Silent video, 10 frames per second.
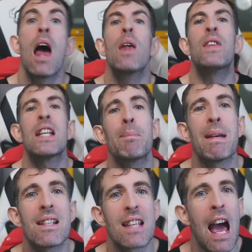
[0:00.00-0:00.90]
This
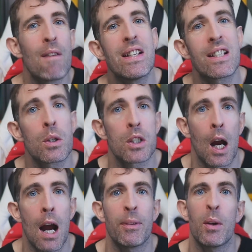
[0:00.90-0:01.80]
means that every single
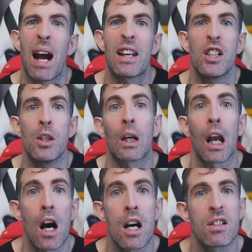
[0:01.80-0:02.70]
time that you add a new
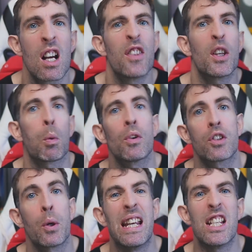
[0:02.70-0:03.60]
class that you want
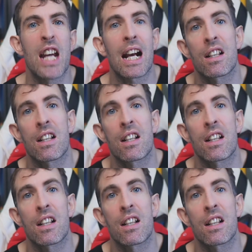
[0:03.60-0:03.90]
to inject